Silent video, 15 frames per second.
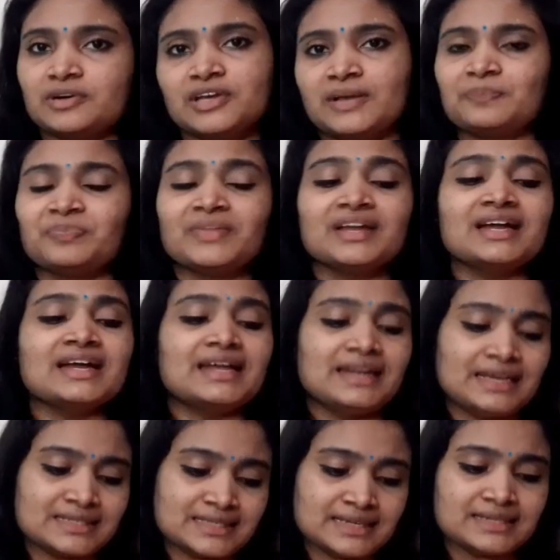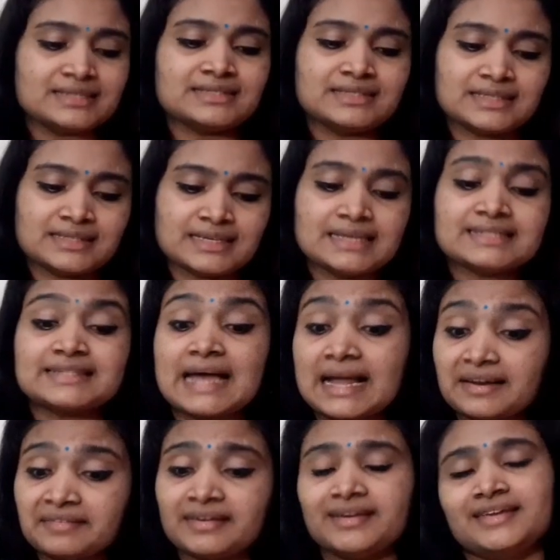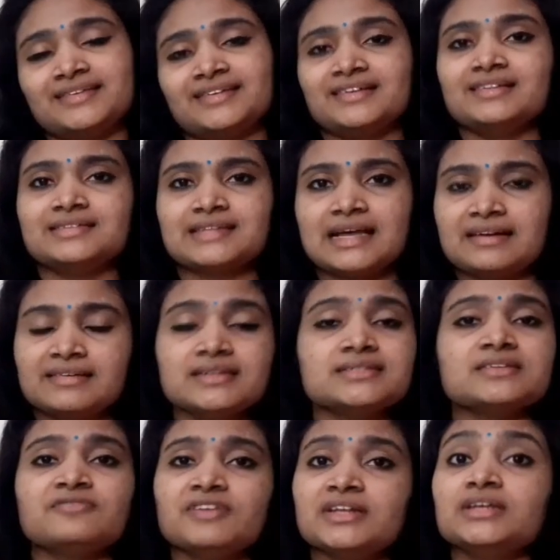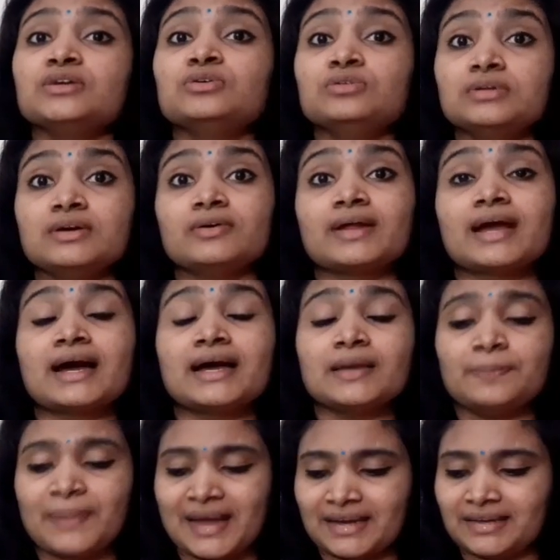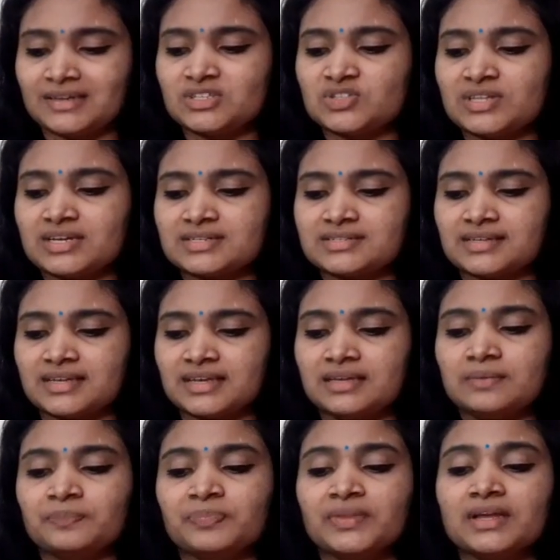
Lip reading: Okay, next let us see the salary details. Salary is a very good or a high package they are saying.